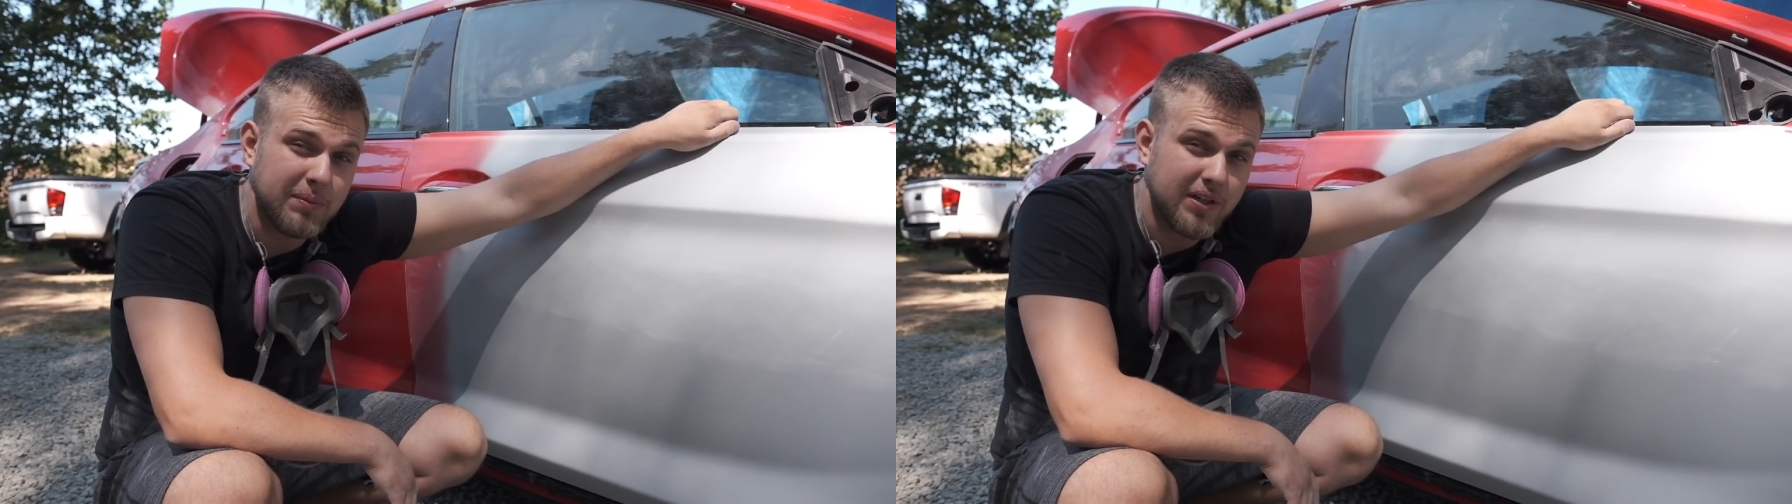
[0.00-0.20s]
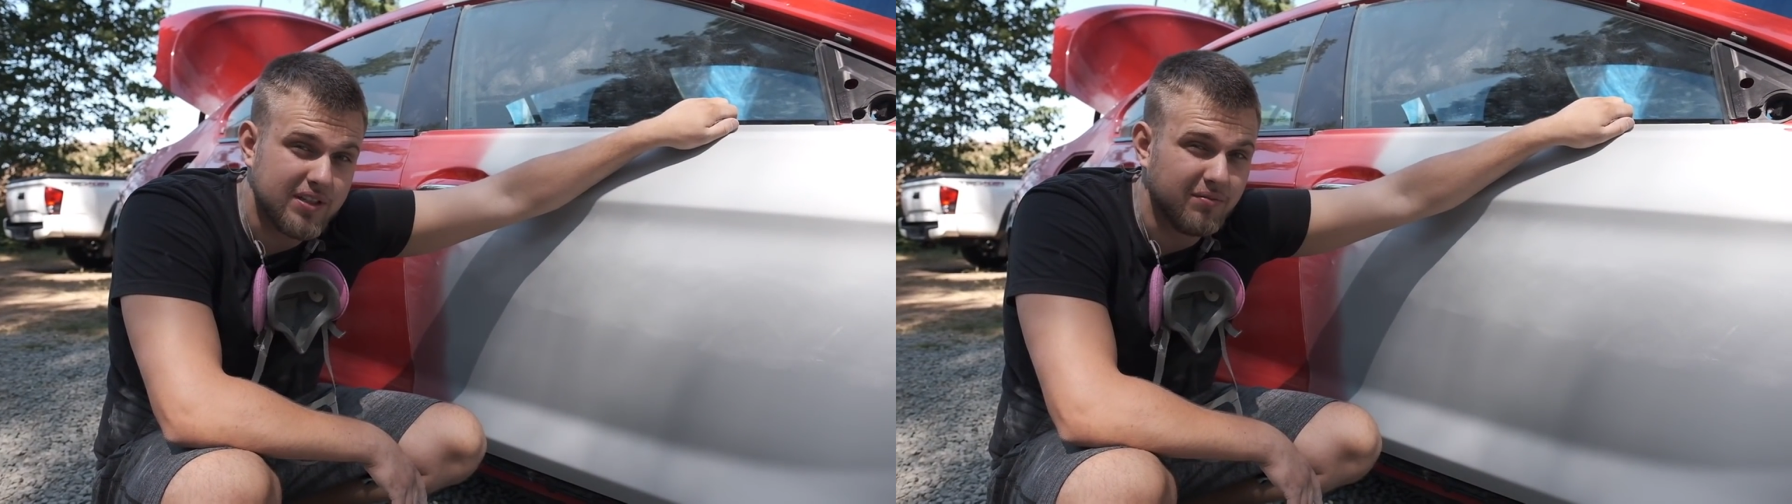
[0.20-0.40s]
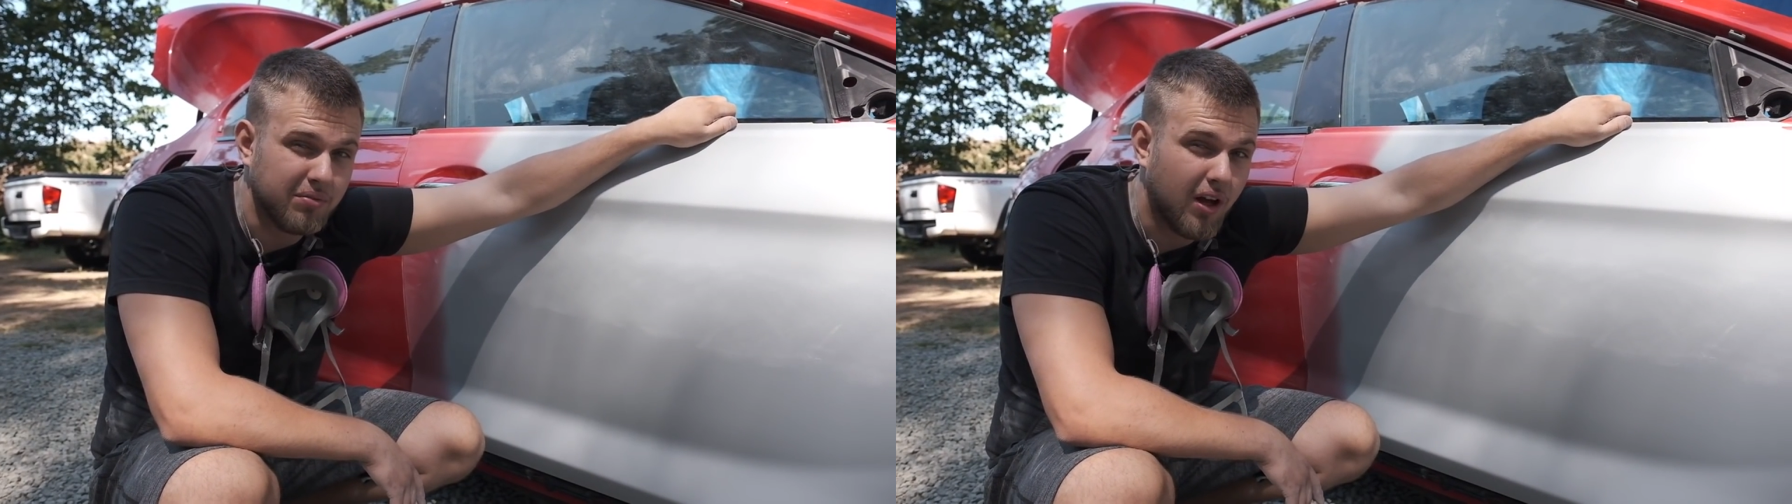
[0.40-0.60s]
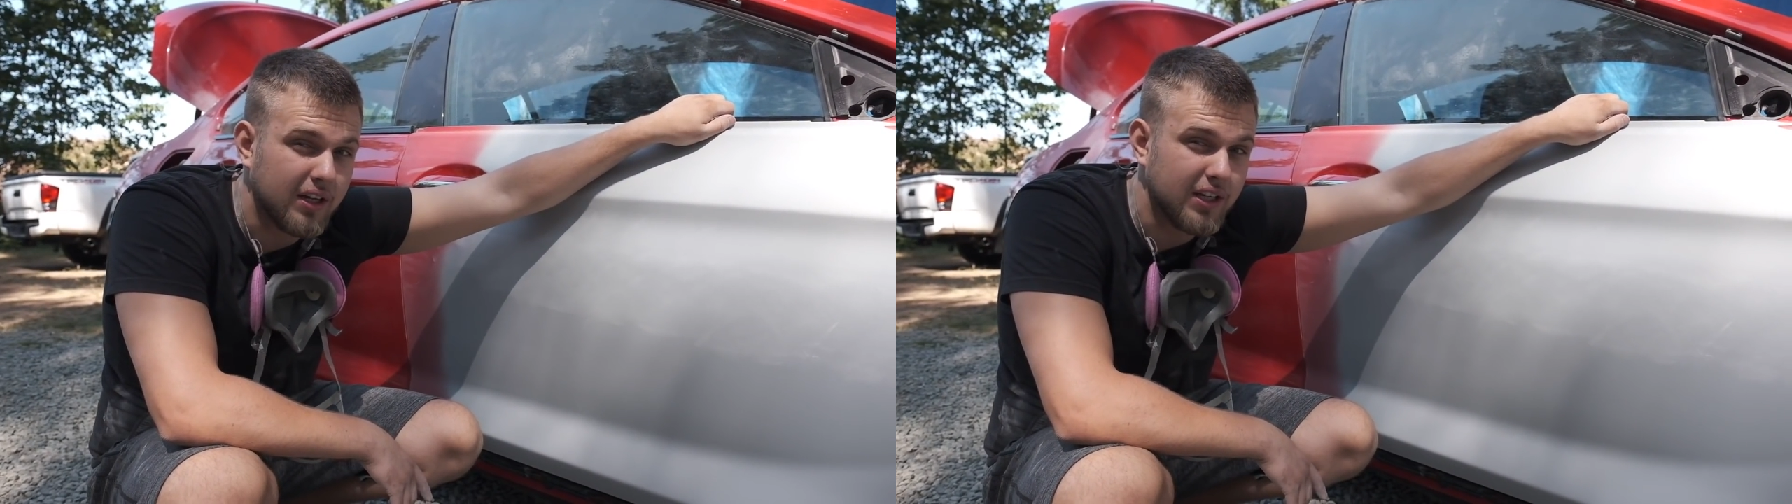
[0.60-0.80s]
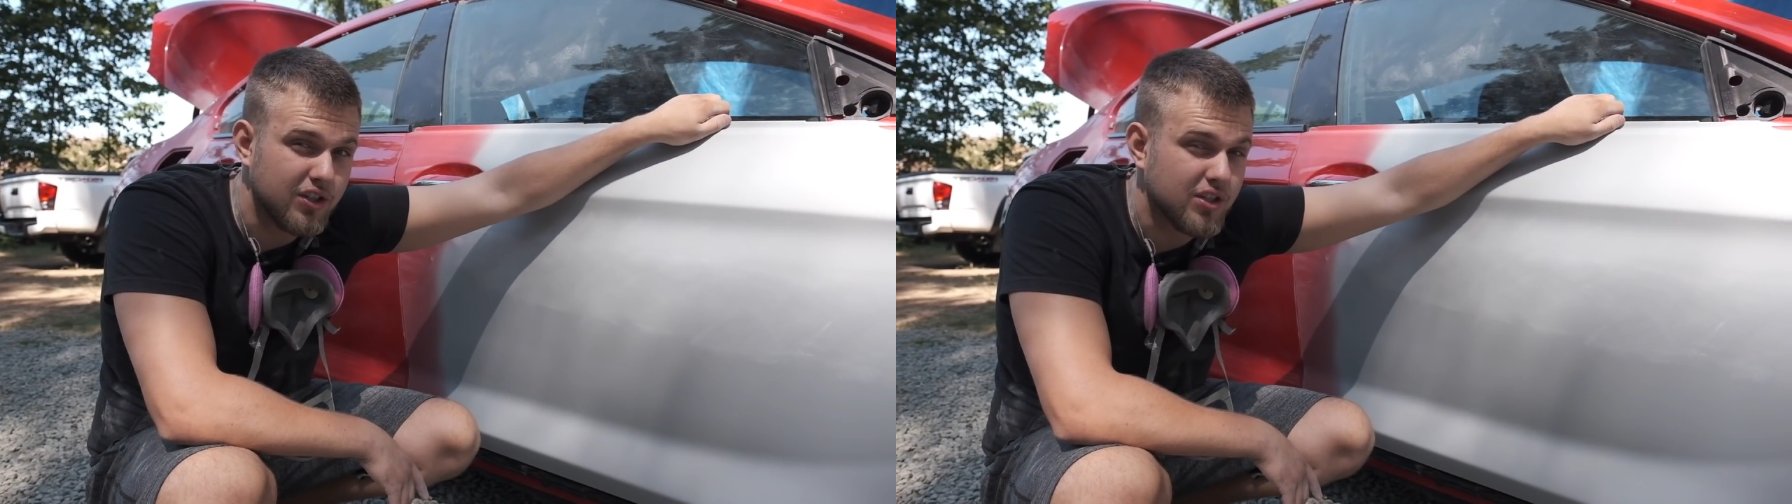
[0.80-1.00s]
minutes of
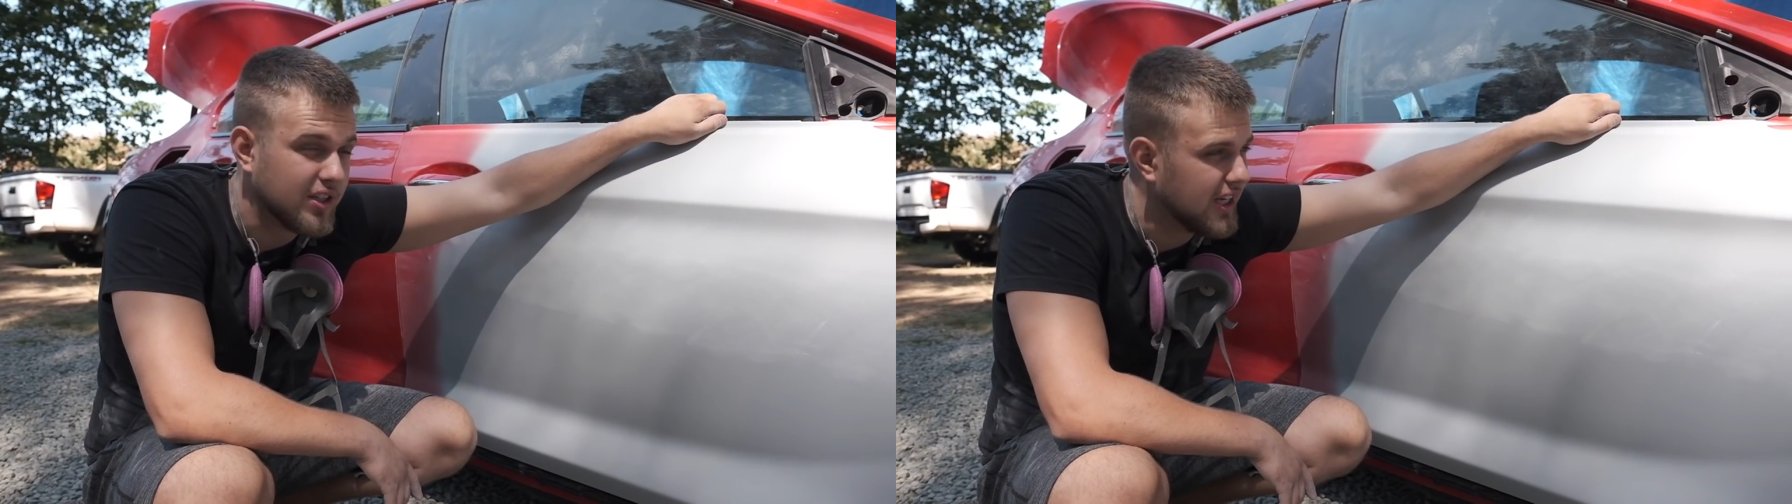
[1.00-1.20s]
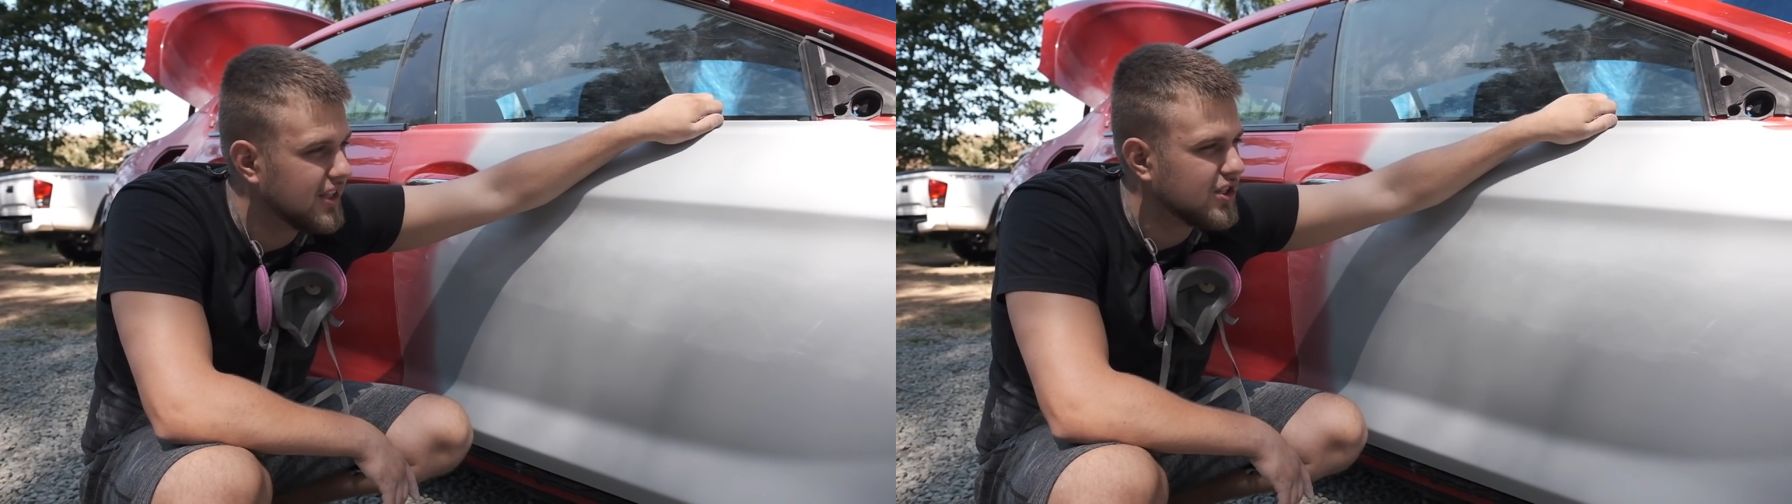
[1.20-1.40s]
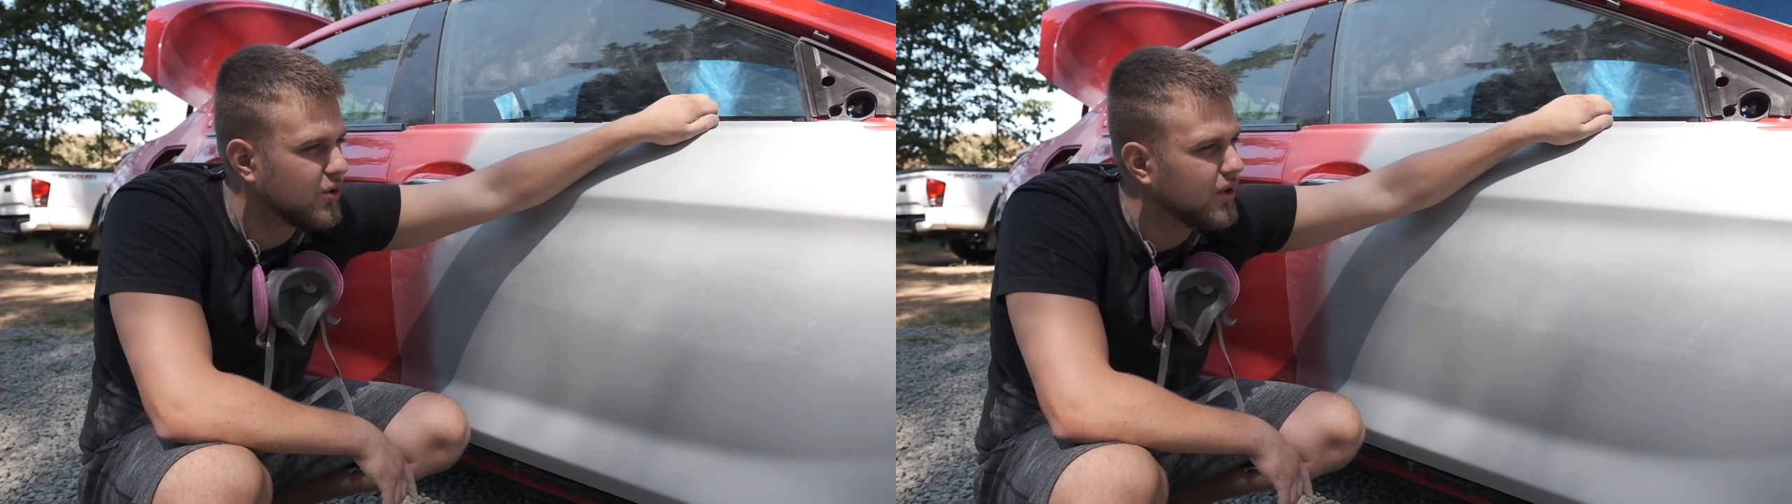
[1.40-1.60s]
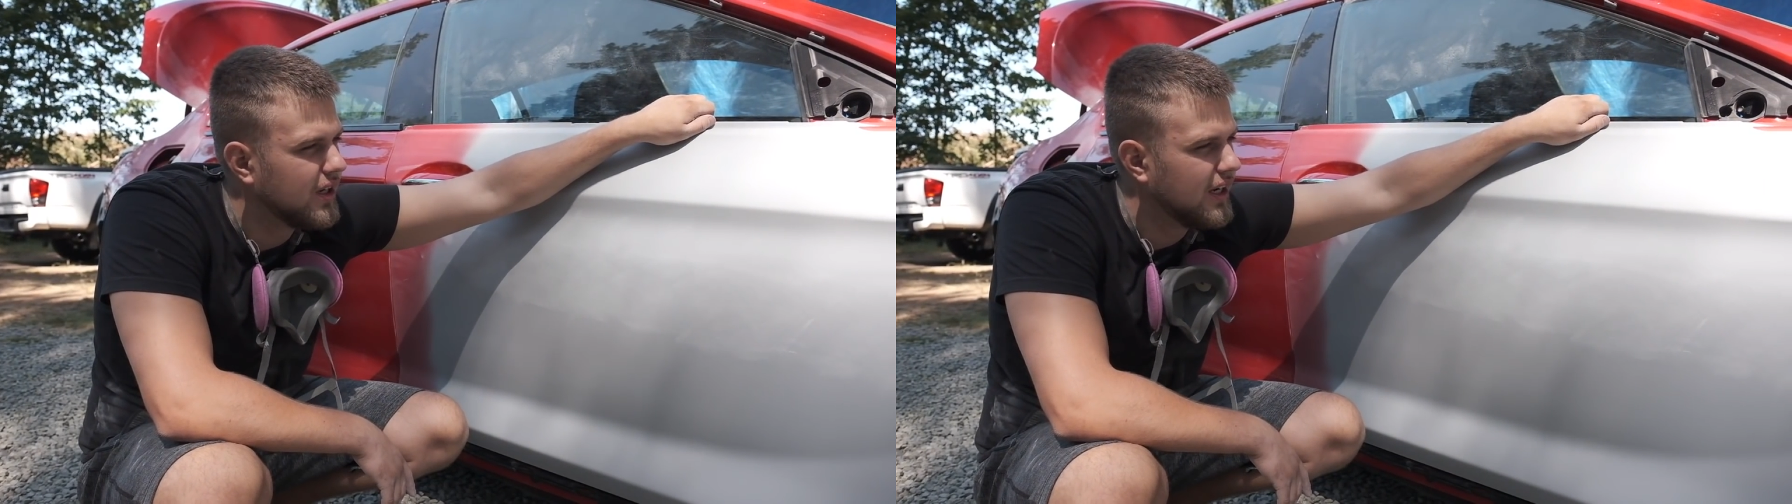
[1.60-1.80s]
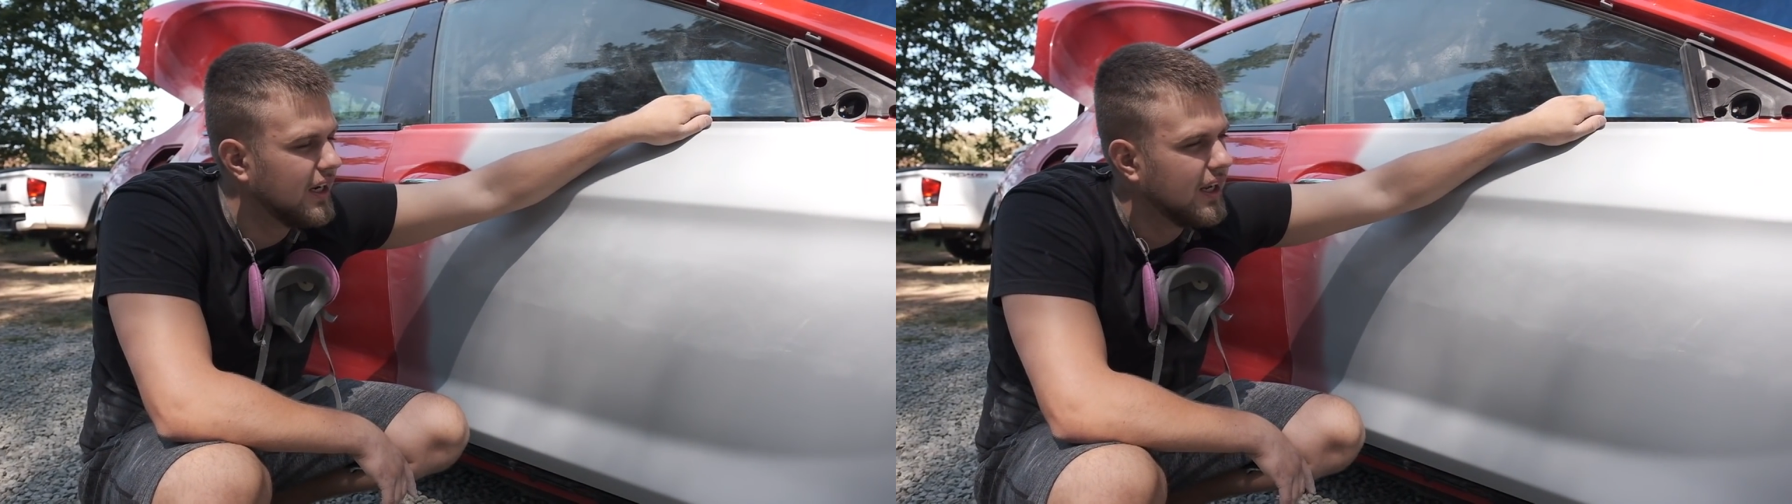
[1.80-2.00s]
blocking just to get this door
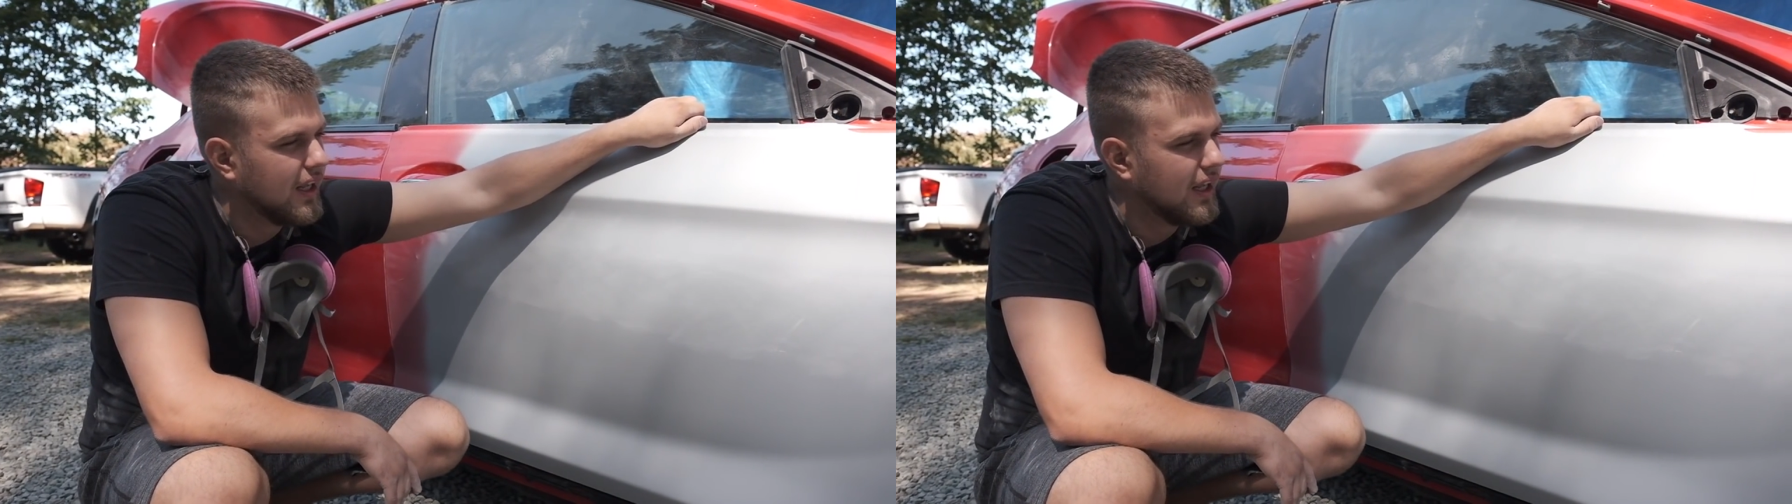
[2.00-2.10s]
done.